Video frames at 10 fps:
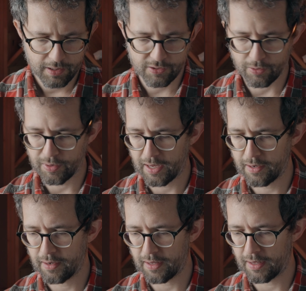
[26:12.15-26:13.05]
So
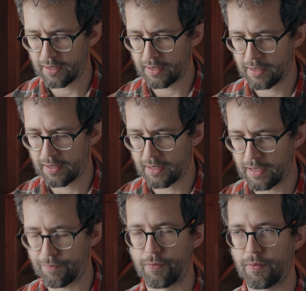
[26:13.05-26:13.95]
then,
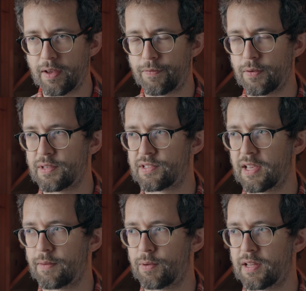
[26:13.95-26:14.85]
if we
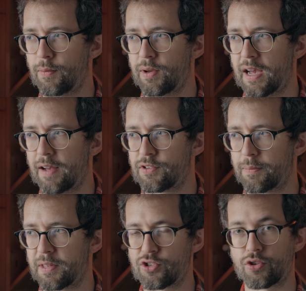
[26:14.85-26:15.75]
say that we have
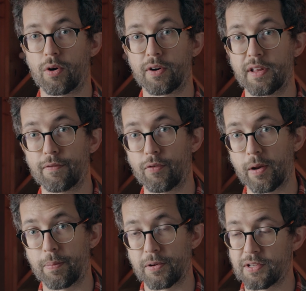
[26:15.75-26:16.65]
something stronger than
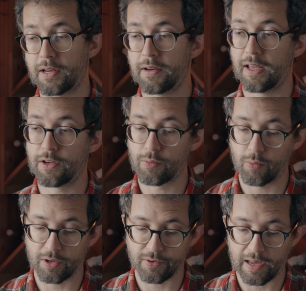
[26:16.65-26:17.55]
40% and you
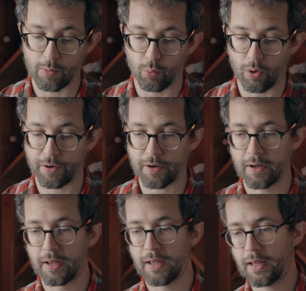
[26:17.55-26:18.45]
want to add
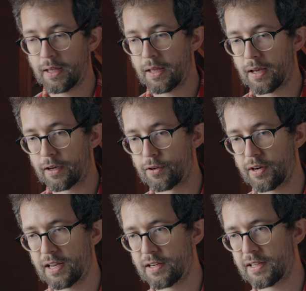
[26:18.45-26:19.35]
water, a
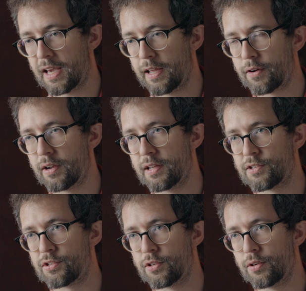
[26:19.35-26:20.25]
good indicator
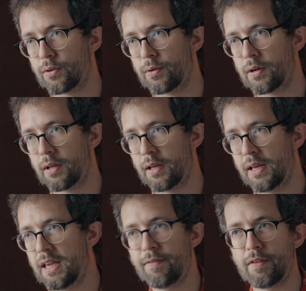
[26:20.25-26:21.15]
is to,
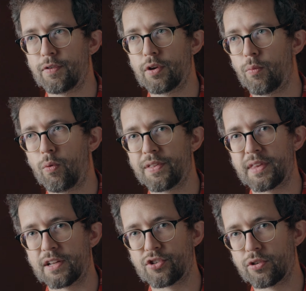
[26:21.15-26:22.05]
even if you don't
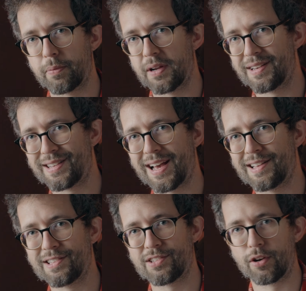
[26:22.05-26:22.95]
want that super
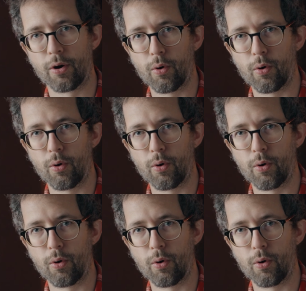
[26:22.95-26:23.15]
intense,